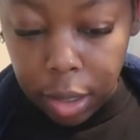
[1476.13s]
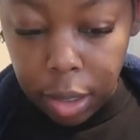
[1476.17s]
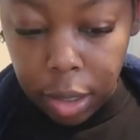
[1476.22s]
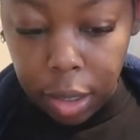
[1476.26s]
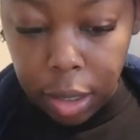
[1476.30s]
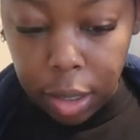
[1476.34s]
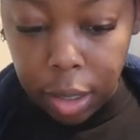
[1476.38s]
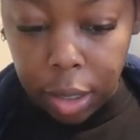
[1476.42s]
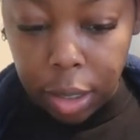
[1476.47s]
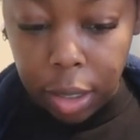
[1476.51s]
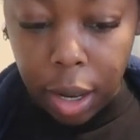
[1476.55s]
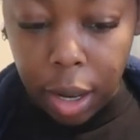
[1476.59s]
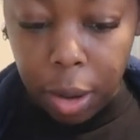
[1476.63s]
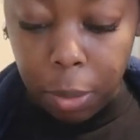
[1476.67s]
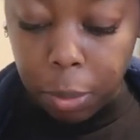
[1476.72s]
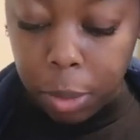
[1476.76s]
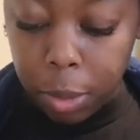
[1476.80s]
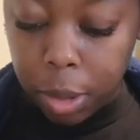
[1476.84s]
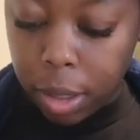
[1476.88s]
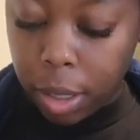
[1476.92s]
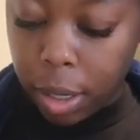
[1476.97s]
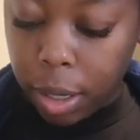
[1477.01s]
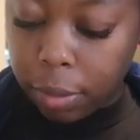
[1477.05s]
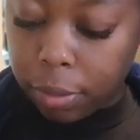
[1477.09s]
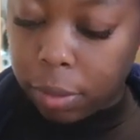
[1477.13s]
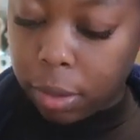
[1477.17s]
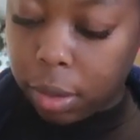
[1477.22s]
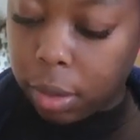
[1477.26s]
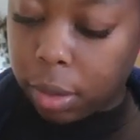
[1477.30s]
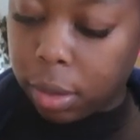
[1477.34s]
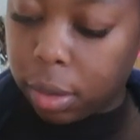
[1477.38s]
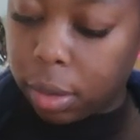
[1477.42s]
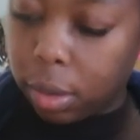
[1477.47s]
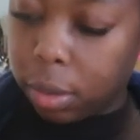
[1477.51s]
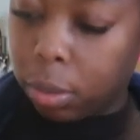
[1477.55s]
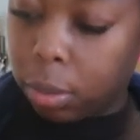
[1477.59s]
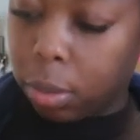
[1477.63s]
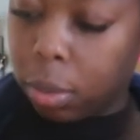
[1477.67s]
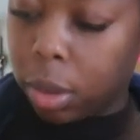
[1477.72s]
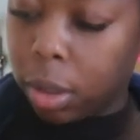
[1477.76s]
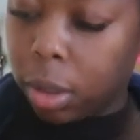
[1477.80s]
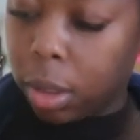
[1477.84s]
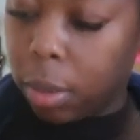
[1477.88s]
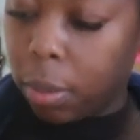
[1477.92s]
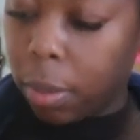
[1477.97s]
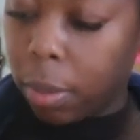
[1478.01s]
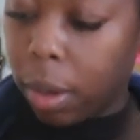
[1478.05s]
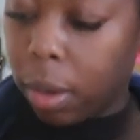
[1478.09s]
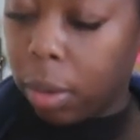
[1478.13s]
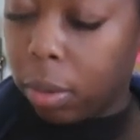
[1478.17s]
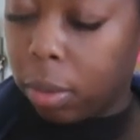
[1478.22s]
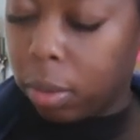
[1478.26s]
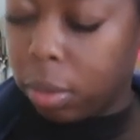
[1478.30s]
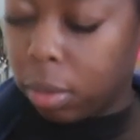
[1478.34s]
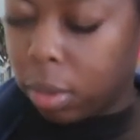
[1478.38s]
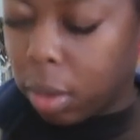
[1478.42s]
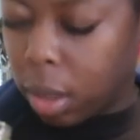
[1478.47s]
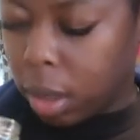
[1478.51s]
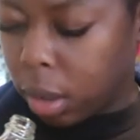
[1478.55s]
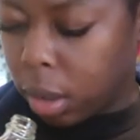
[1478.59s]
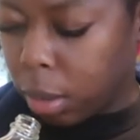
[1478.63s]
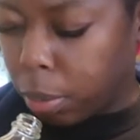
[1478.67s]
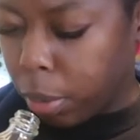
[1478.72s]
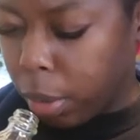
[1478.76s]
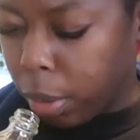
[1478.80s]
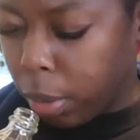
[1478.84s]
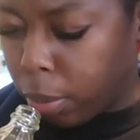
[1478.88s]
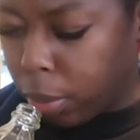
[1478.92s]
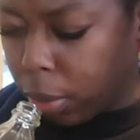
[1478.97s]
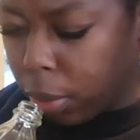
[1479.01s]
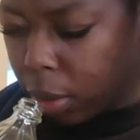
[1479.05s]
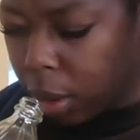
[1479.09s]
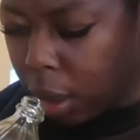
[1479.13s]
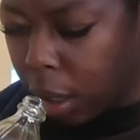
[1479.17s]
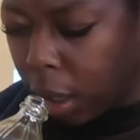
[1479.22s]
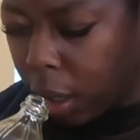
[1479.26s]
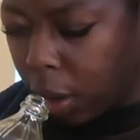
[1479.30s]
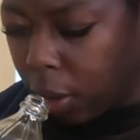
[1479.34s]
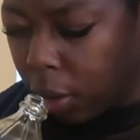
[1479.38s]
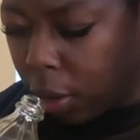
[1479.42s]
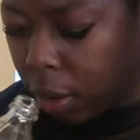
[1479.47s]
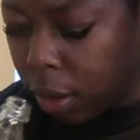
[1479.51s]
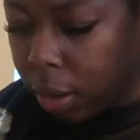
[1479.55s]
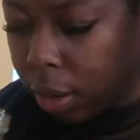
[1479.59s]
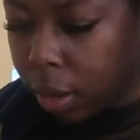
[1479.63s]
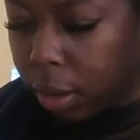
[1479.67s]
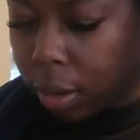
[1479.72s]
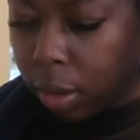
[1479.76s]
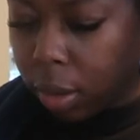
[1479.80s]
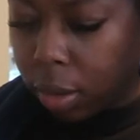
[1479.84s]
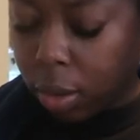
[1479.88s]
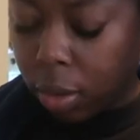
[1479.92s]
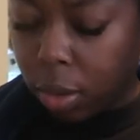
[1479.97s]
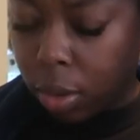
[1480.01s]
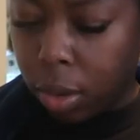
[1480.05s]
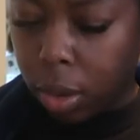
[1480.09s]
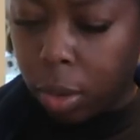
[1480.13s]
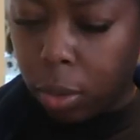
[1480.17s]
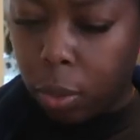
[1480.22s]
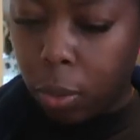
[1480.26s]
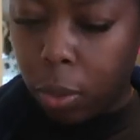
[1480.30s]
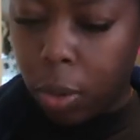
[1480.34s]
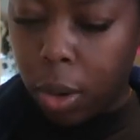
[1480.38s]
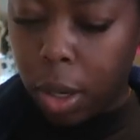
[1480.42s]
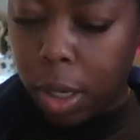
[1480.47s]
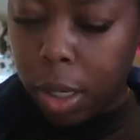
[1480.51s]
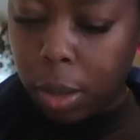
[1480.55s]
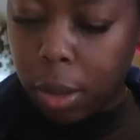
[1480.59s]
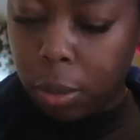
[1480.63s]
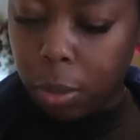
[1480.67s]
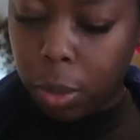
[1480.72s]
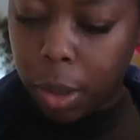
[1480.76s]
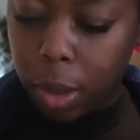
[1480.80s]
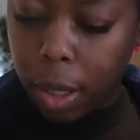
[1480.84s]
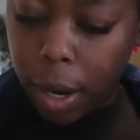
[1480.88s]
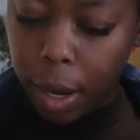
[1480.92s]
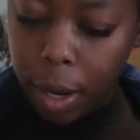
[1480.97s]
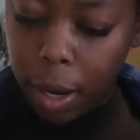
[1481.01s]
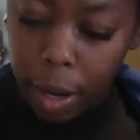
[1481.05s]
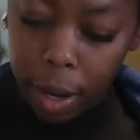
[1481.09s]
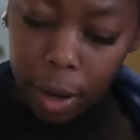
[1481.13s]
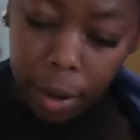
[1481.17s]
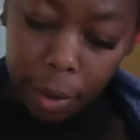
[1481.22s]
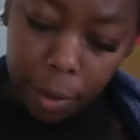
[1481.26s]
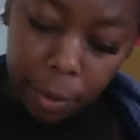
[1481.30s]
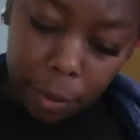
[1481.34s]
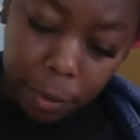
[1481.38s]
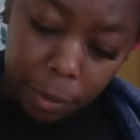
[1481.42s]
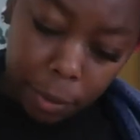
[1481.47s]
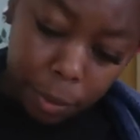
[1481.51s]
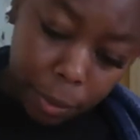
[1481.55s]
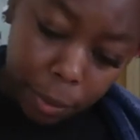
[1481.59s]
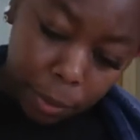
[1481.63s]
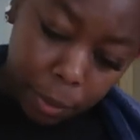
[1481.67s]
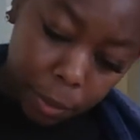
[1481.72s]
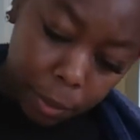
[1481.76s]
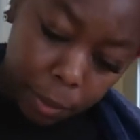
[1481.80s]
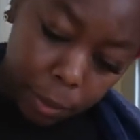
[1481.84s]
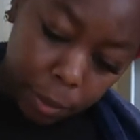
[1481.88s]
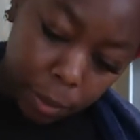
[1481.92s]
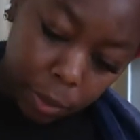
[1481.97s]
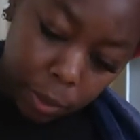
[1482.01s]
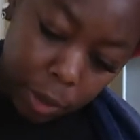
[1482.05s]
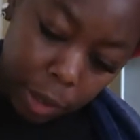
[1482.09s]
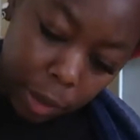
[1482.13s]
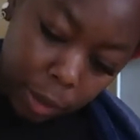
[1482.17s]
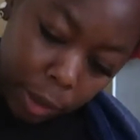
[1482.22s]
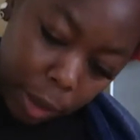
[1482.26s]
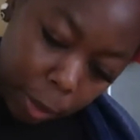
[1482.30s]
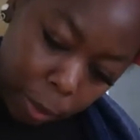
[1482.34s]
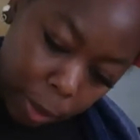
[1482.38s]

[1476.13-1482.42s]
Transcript: and I wouldn't have to worry about other people caring or wanting what I have. Did